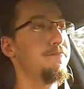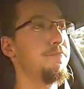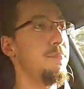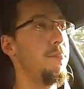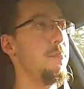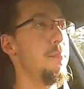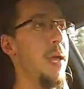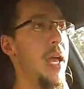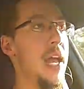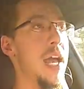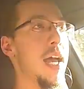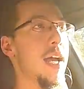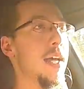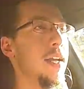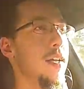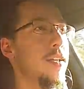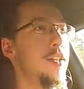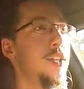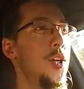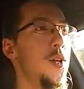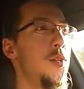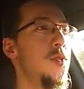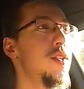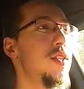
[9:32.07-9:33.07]
man, a
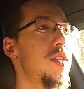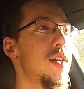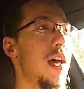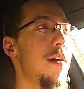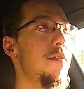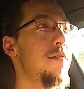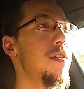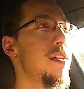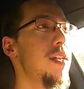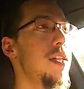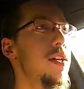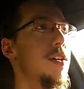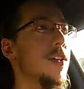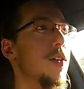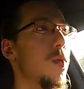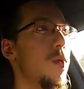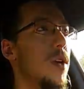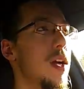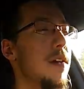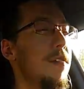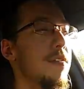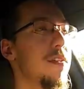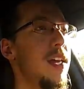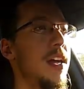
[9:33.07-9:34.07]
270 or
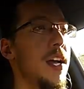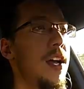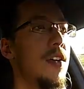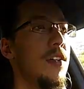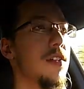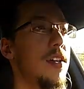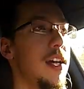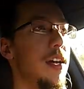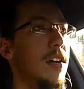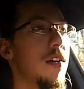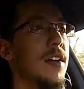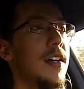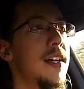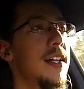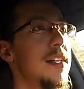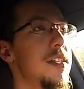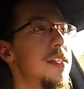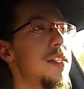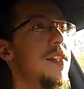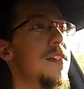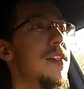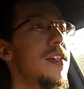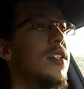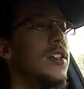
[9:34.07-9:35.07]
whatever the hell gearing is
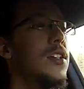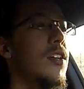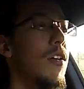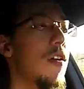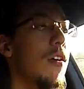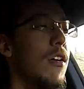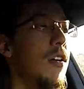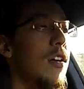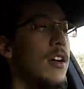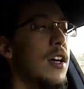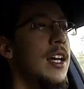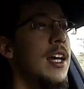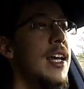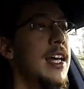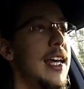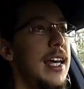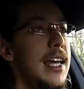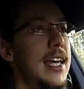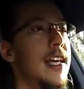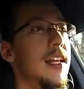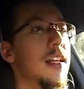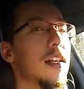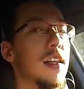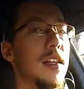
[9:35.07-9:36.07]
in this car,
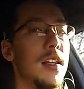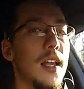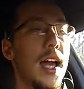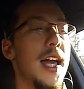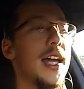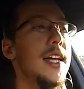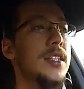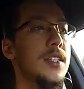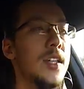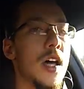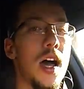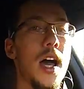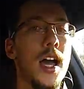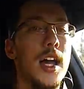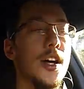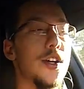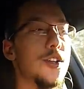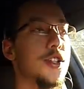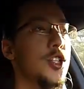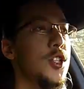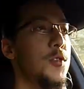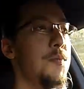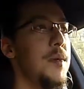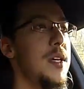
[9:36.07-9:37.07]
it likes higher
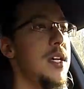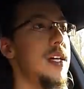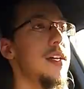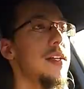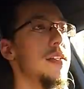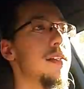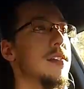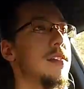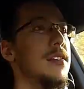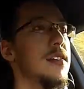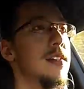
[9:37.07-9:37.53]
speeds.